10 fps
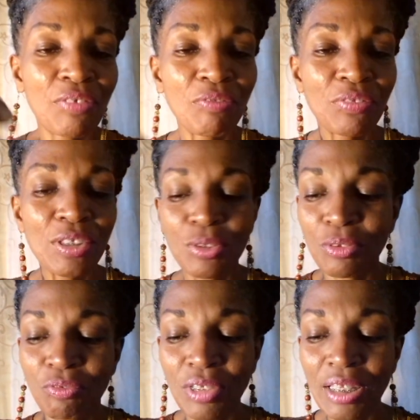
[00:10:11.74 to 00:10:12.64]

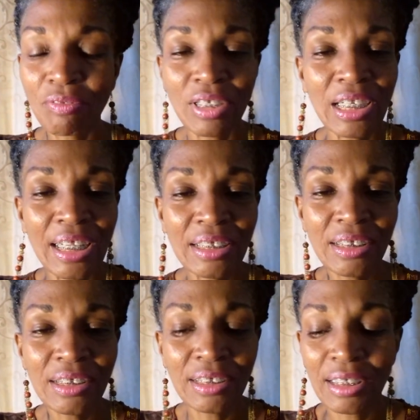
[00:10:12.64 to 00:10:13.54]
52 for liver
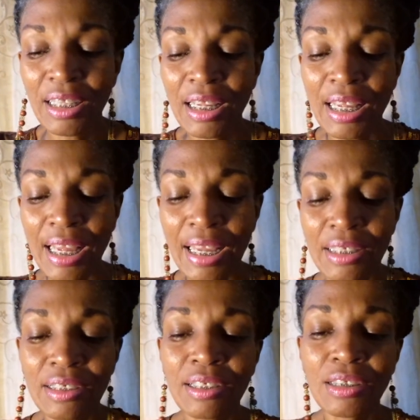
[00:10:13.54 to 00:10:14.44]
cleanse,
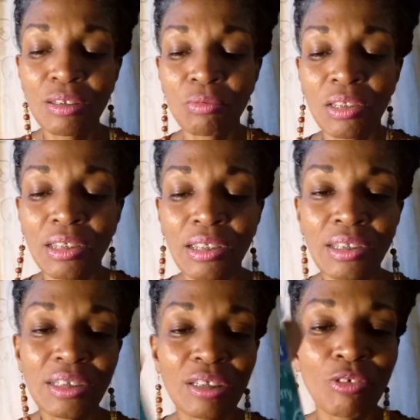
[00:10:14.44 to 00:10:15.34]
and this one
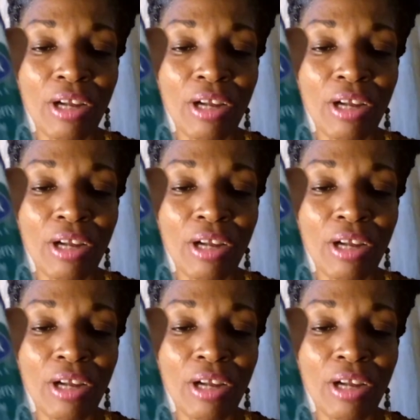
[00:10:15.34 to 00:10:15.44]
is